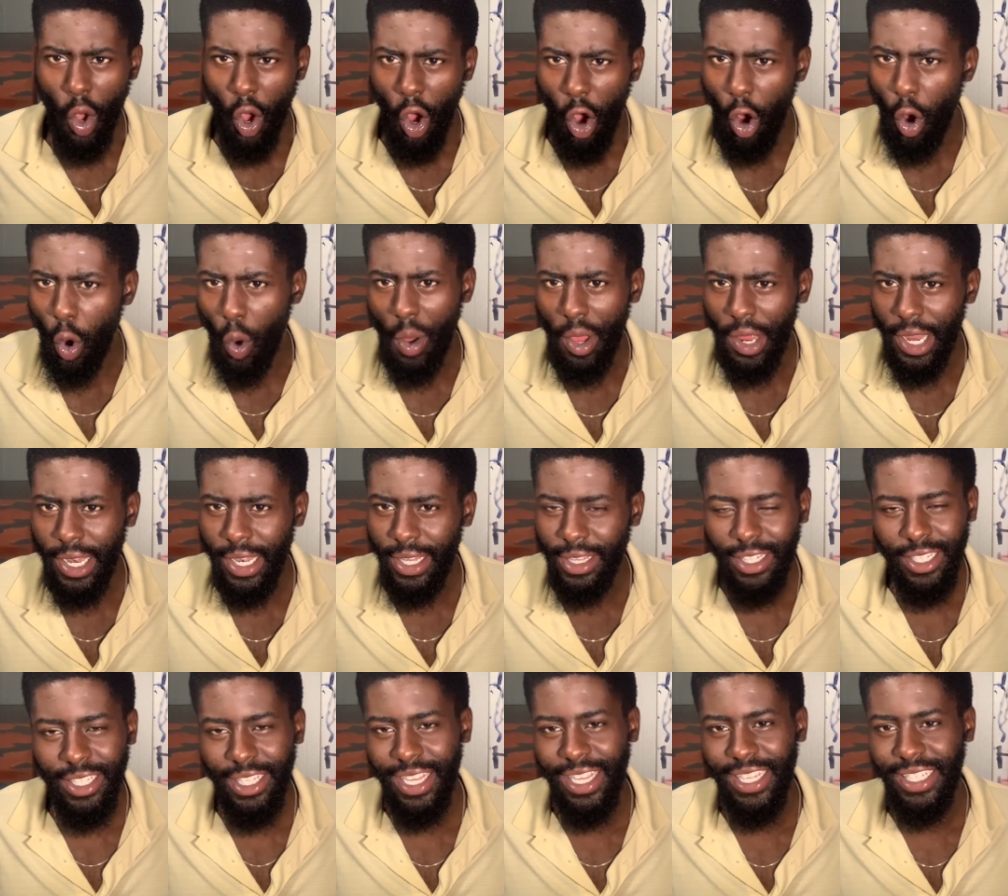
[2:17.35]
Oh, and
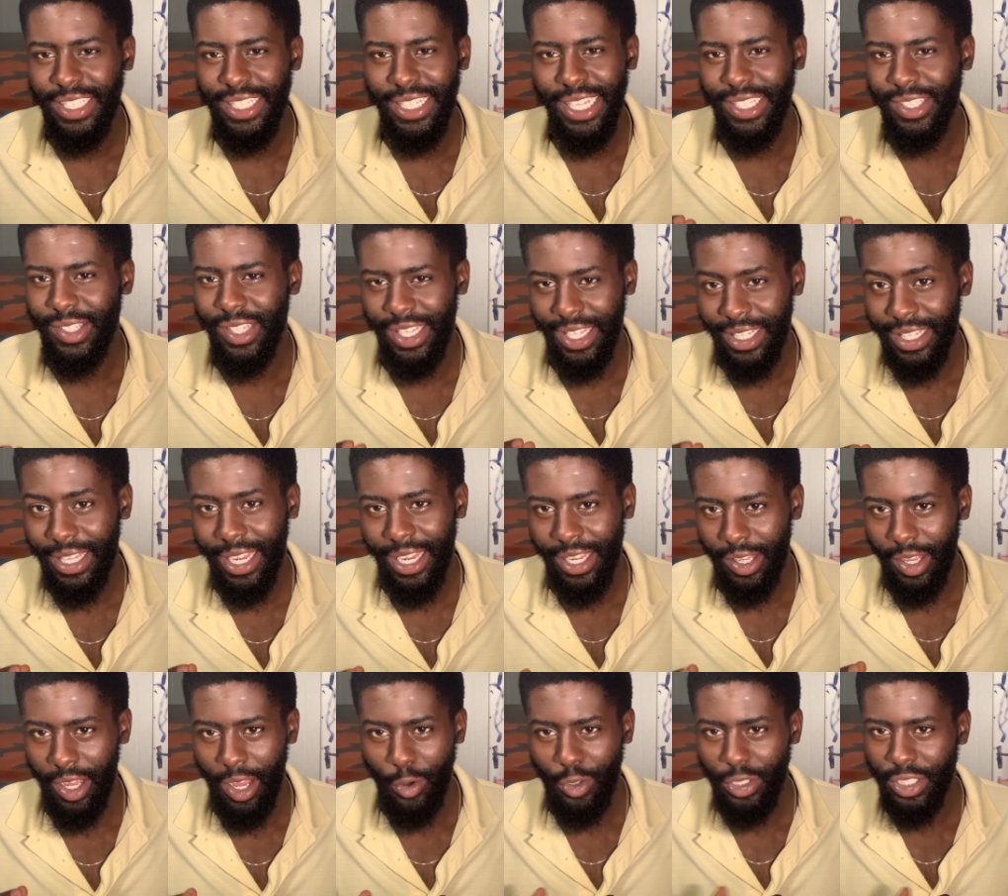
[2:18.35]
like like
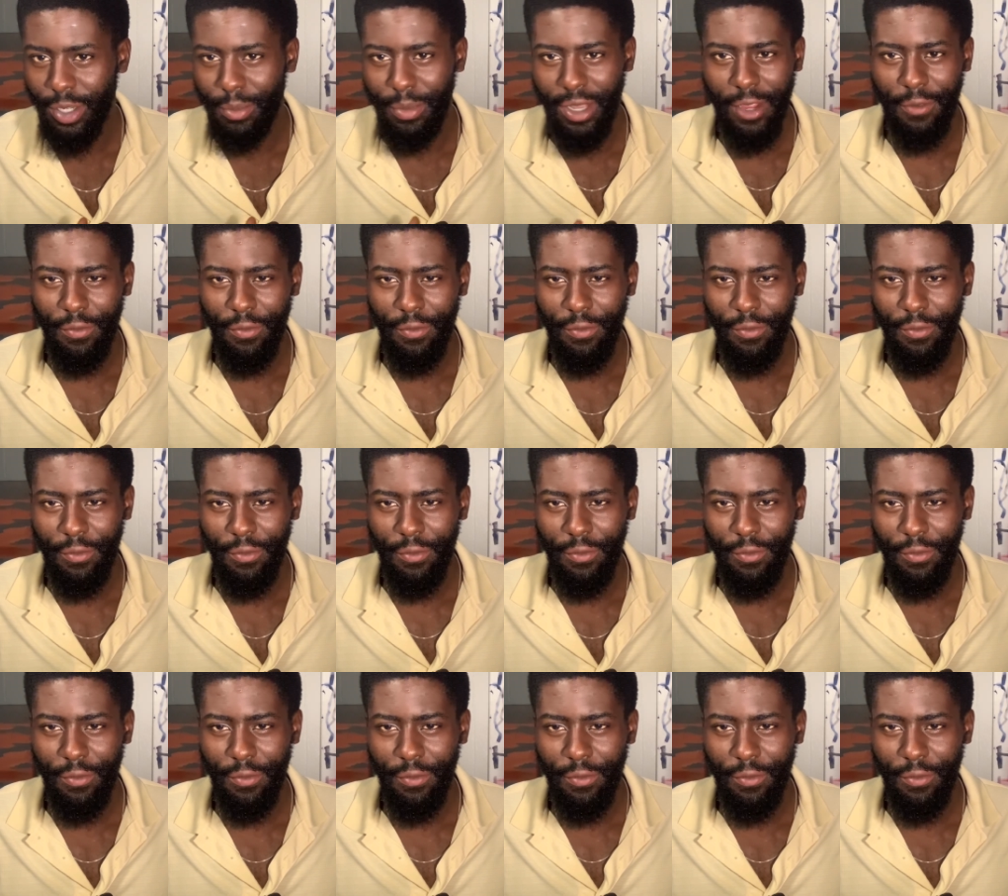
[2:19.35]
I was gonna make